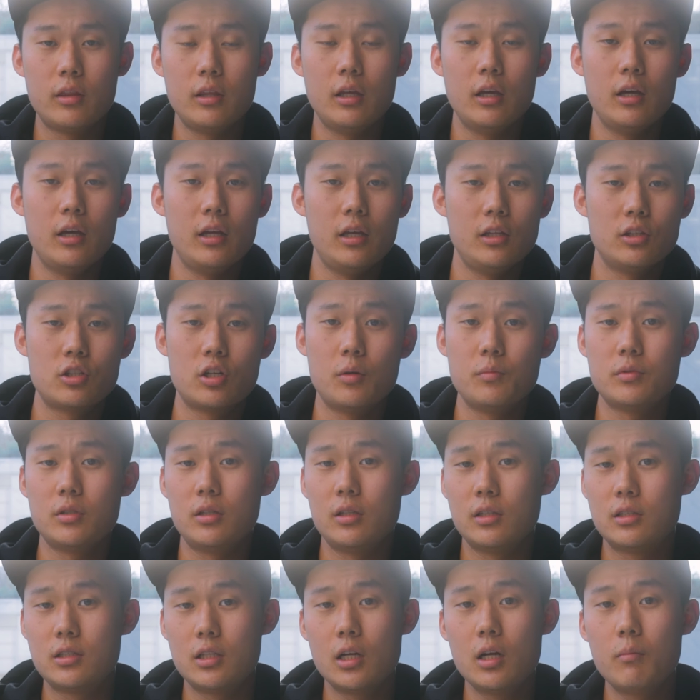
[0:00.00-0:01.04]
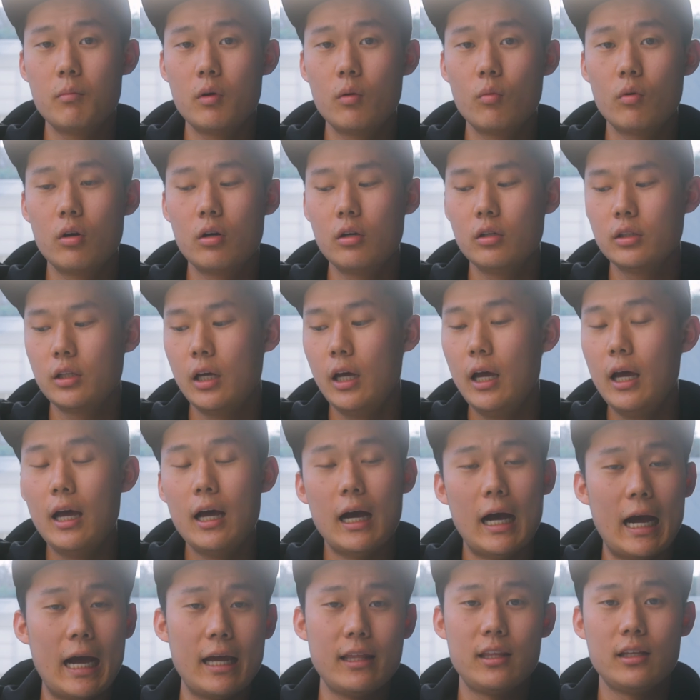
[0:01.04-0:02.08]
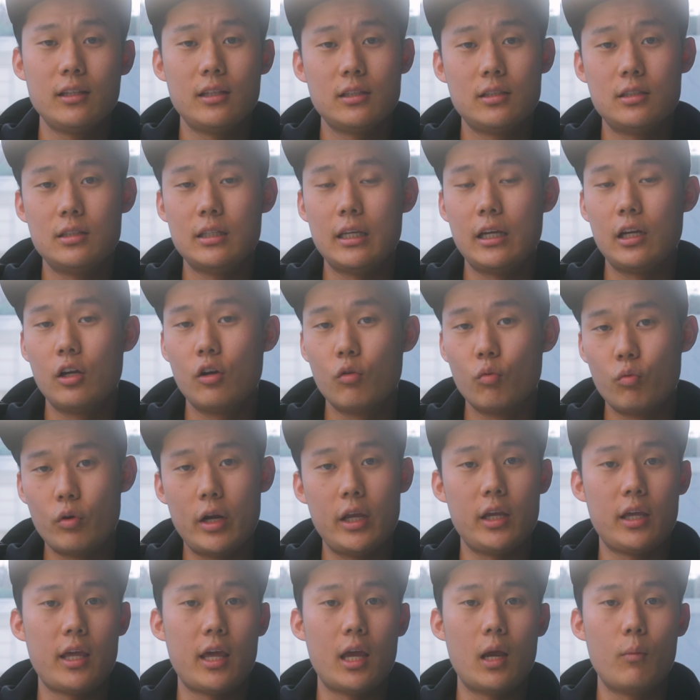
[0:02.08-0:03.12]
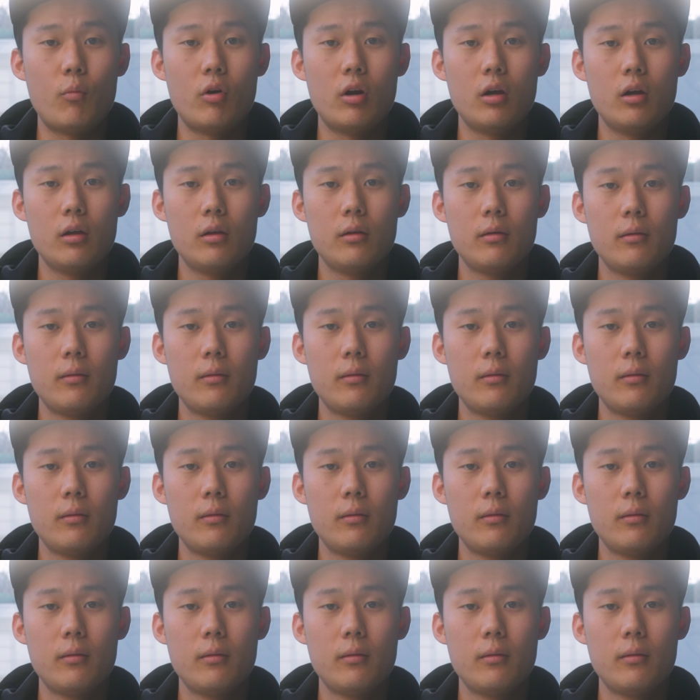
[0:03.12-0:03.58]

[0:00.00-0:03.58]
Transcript: in terms of the cinema world, I think this is a great camera.